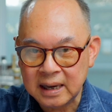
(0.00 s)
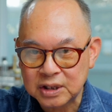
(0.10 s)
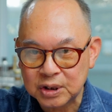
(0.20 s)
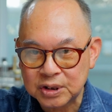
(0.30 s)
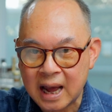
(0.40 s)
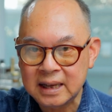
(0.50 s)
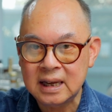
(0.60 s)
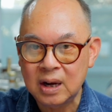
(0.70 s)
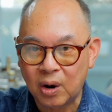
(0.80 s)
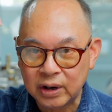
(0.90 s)

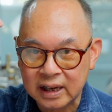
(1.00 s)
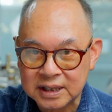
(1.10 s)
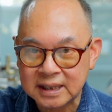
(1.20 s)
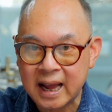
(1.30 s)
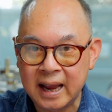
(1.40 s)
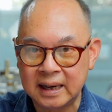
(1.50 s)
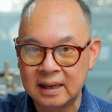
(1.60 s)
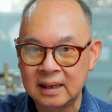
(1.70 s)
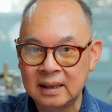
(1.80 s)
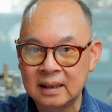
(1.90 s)
society or the state,
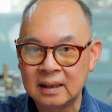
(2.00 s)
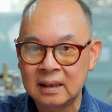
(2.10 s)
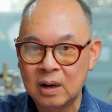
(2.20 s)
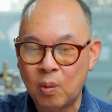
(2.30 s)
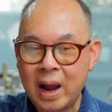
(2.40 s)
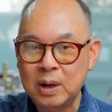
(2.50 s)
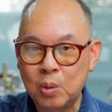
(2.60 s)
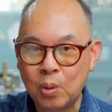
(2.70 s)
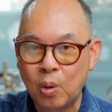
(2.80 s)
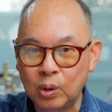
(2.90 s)
the one
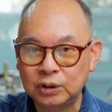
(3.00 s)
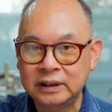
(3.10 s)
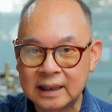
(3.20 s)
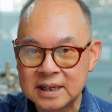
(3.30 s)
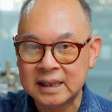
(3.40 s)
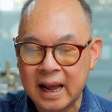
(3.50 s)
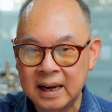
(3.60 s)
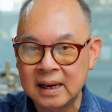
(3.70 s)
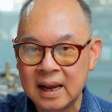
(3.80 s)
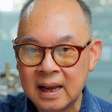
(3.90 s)
who holds the
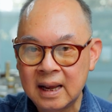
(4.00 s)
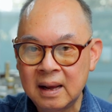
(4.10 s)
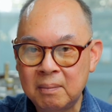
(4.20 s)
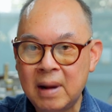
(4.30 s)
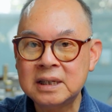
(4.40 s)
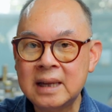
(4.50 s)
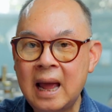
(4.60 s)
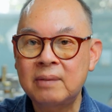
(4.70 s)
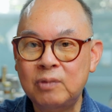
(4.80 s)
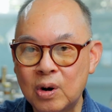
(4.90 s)
state must
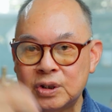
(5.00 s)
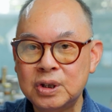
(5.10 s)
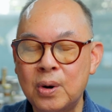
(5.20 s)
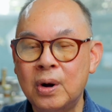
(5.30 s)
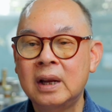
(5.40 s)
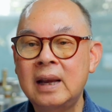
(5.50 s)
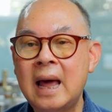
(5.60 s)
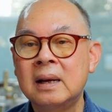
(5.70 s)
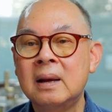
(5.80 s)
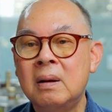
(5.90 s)
have also
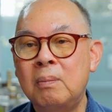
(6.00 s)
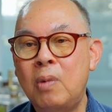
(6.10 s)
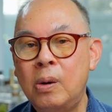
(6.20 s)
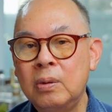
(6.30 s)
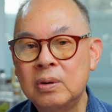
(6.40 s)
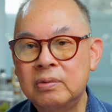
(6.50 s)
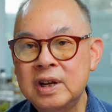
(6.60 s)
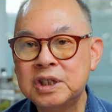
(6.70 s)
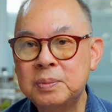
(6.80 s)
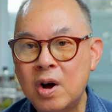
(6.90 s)
that moral
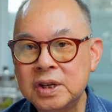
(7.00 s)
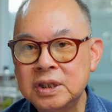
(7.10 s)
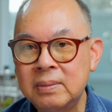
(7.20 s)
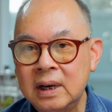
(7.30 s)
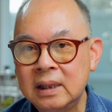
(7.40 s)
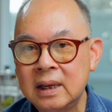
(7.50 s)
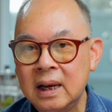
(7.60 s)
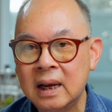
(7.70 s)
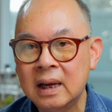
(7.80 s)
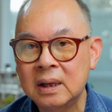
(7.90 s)

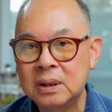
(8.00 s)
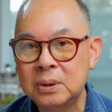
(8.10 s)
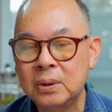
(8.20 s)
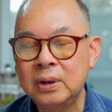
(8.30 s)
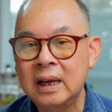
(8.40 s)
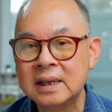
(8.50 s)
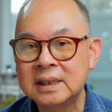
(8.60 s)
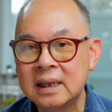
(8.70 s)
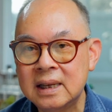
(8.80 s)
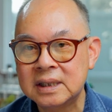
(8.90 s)
responsibility to the
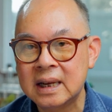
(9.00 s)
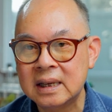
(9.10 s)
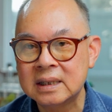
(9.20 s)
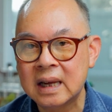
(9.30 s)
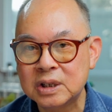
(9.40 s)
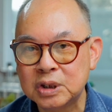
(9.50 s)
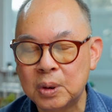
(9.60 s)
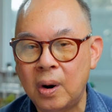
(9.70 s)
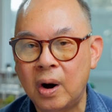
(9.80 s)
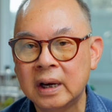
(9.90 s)
citizens and
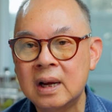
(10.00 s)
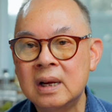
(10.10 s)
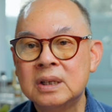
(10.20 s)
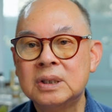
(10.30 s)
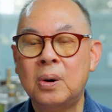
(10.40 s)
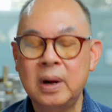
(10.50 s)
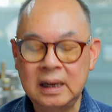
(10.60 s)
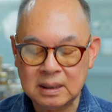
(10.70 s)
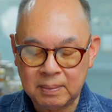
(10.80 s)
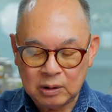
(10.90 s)
so on. So
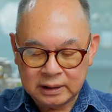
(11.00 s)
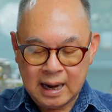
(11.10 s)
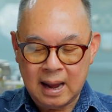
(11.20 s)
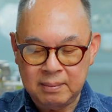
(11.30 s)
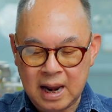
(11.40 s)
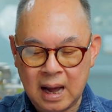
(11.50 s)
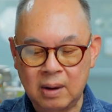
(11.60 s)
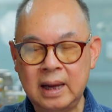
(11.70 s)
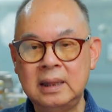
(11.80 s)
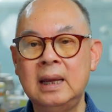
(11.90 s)
it's about time
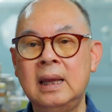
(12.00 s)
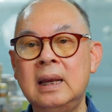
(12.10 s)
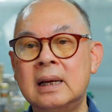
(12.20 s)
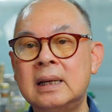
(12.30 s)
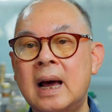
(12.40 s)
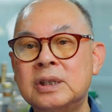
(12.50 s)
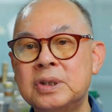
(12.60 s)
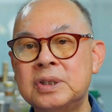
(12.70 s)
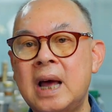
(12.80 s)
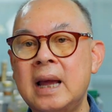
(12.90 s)
now, I think, in the Thai
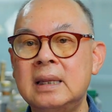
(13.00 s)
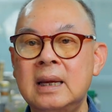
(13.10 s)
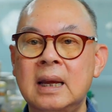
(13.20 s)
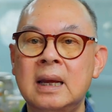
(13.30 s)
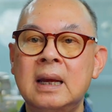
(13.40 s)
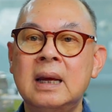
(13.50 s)
society,